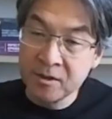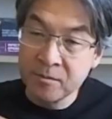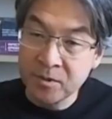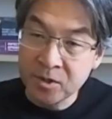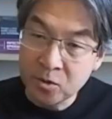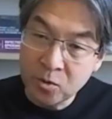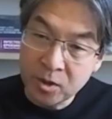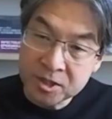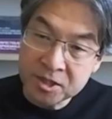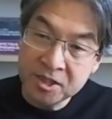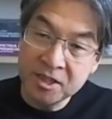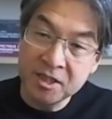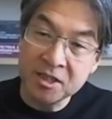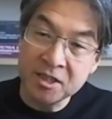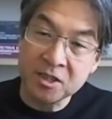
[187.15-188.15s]
But the
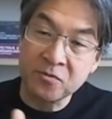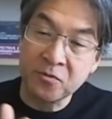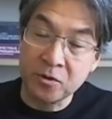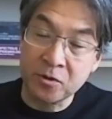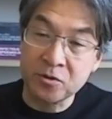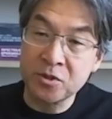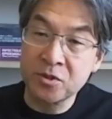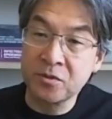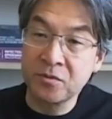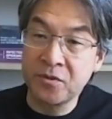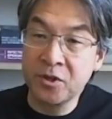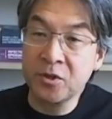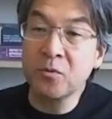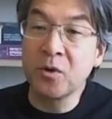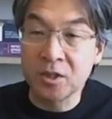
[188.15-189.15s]
question is, is for those
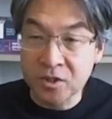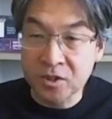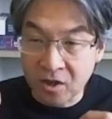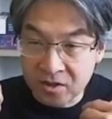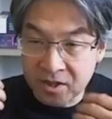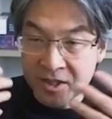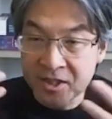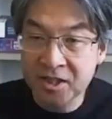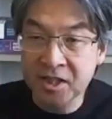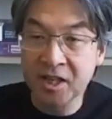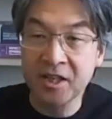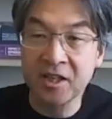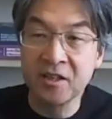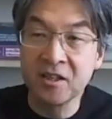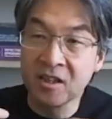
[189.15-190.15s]
severe ones, are they
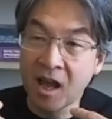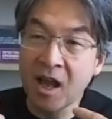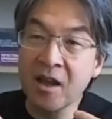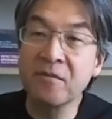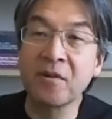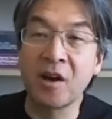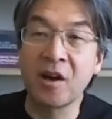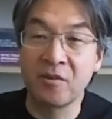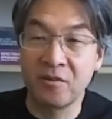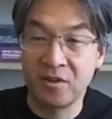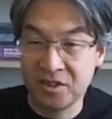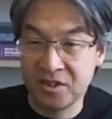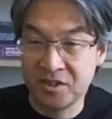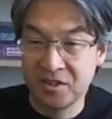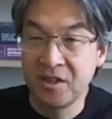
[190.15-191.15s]
shedding live
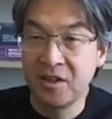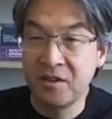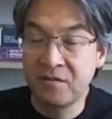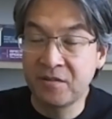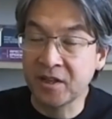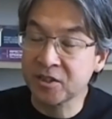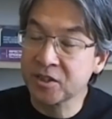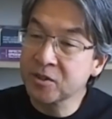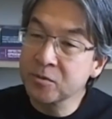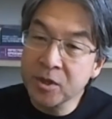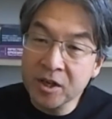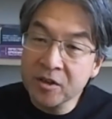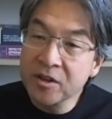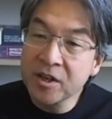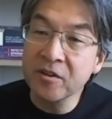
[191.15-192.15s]
virus infections? We
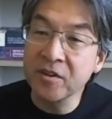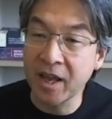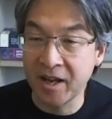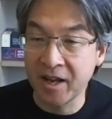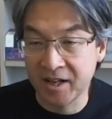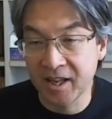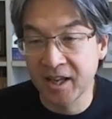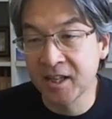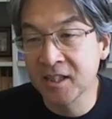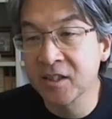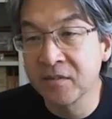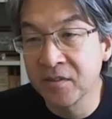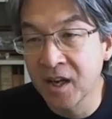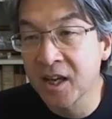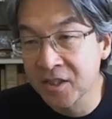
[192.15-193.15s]
don't know that as
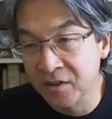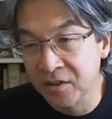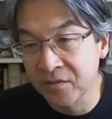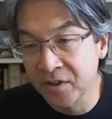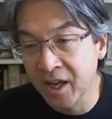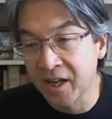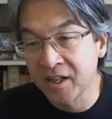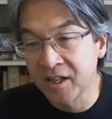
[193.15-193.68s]
of, as of yet.